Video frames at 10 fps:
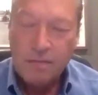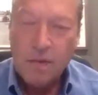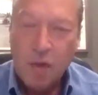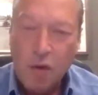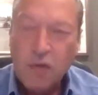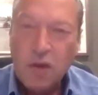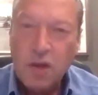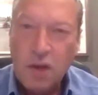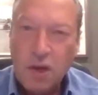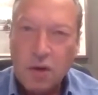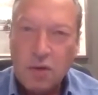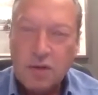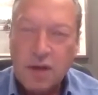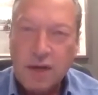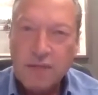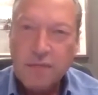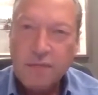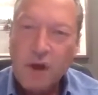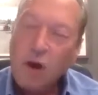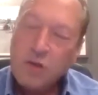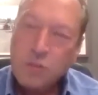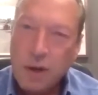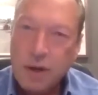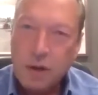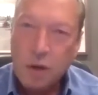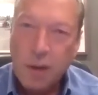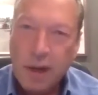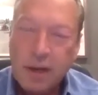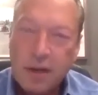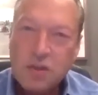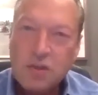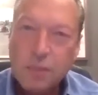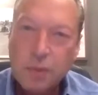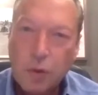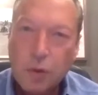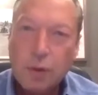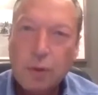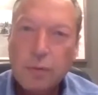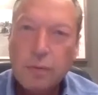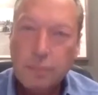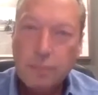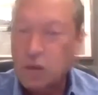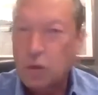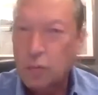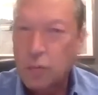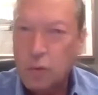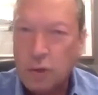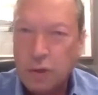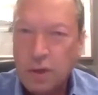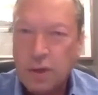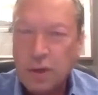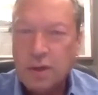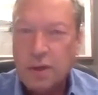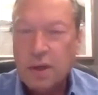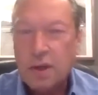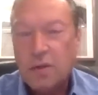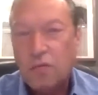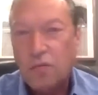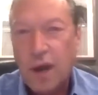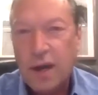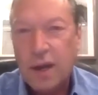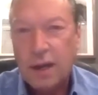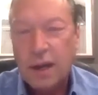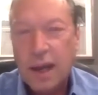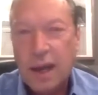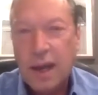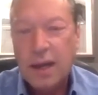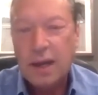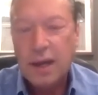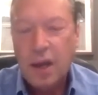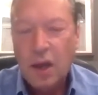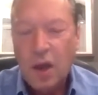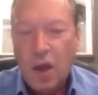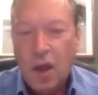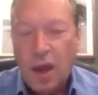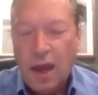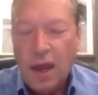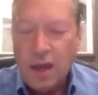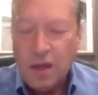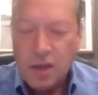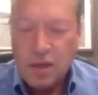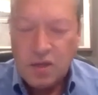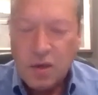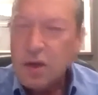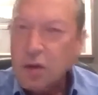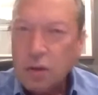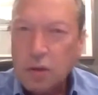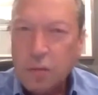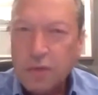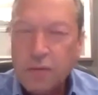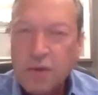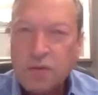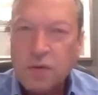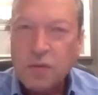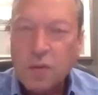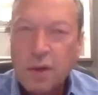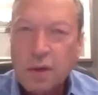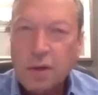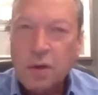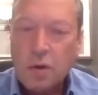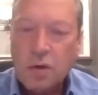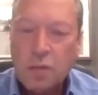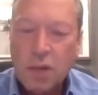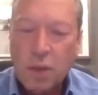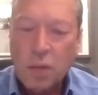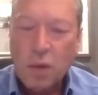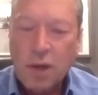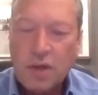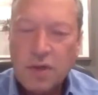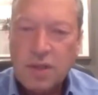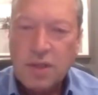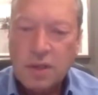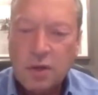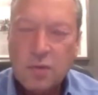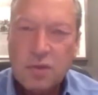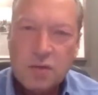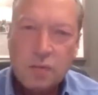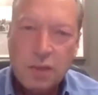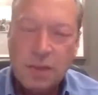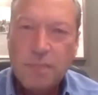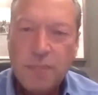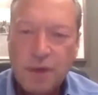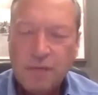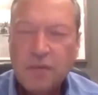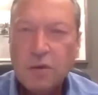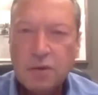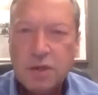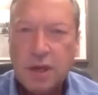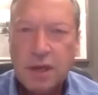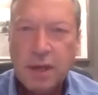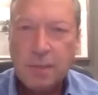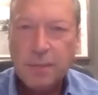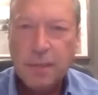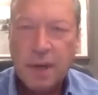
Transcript: Over the years, I've always wanted to go back and explore the Cold War in writing. And in starting to do a little bit of research, what occurred to me was that there was this really pivotal time.